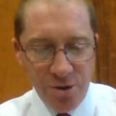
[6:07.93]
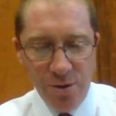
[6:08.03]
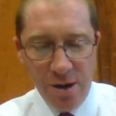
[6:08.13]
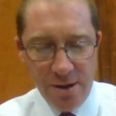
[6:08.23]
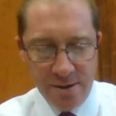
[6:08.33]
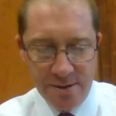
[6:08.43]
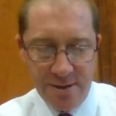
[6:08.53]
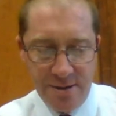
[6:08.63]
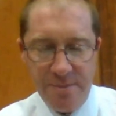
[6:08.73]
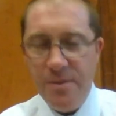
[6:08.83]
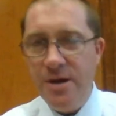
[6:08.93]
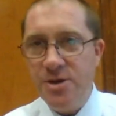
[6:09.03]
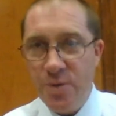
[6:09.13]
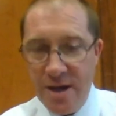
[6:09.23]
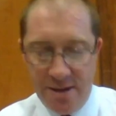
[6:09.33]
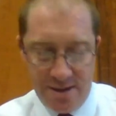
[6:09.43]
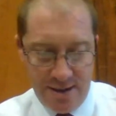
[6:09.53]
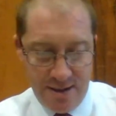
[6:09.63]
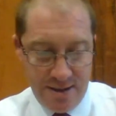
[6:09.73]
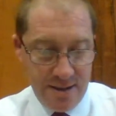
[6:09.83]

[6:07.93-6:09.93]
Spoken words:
Go on, might as well.